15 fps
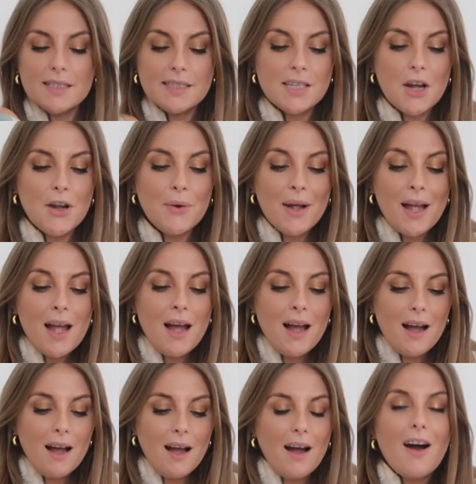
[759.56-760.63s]
So
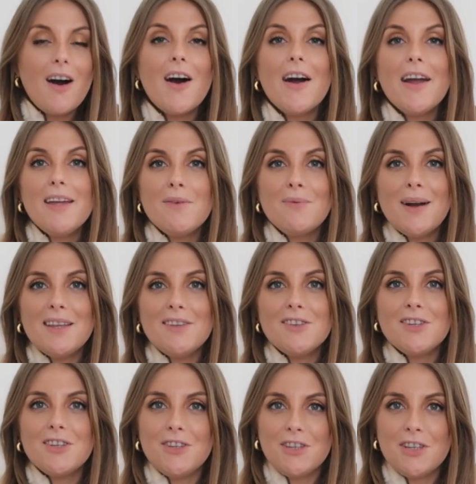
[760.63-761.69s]
I went
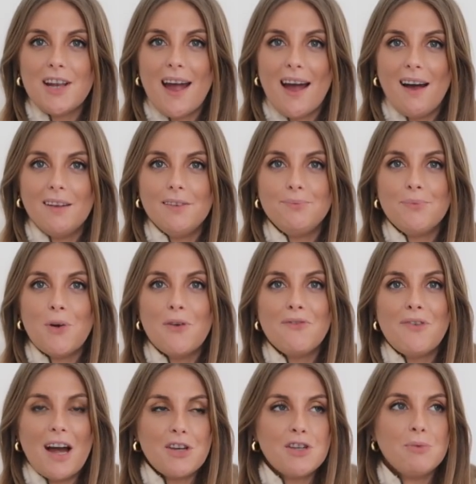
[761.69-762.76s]
to Chanel
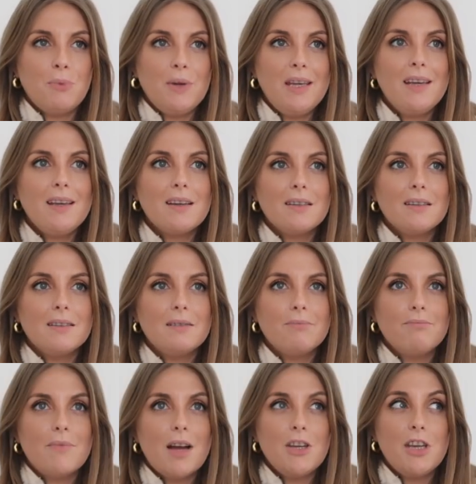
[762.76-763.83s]
on Fashion Week
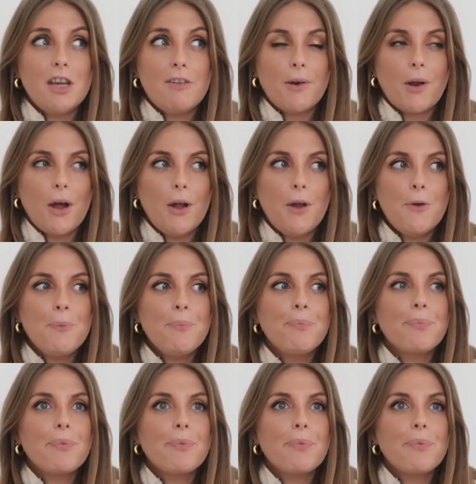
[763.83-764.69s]
a year ago